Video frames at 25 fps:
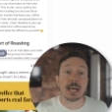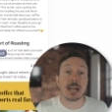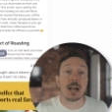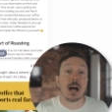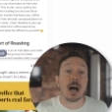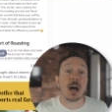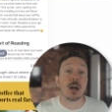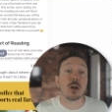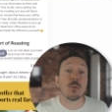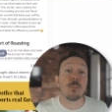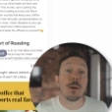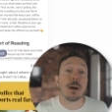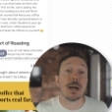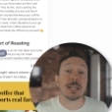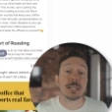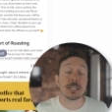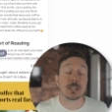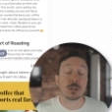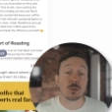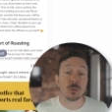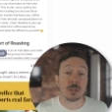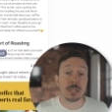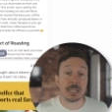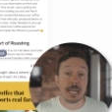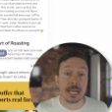that
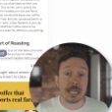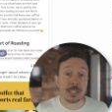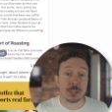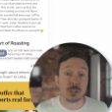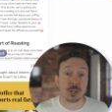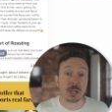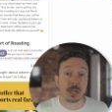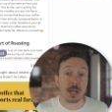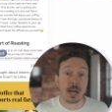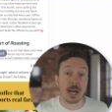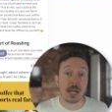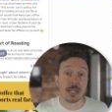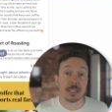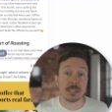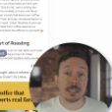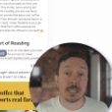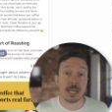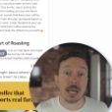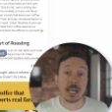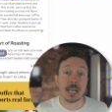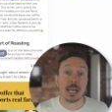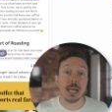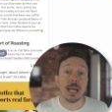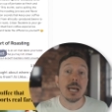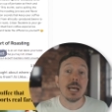Autopilot creates your
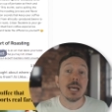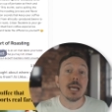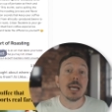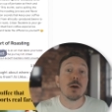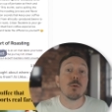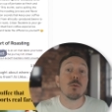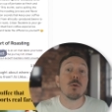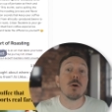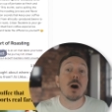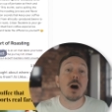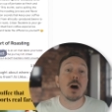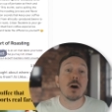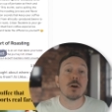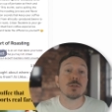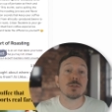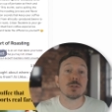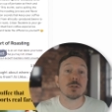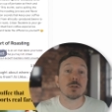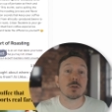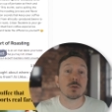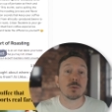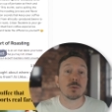content, it will also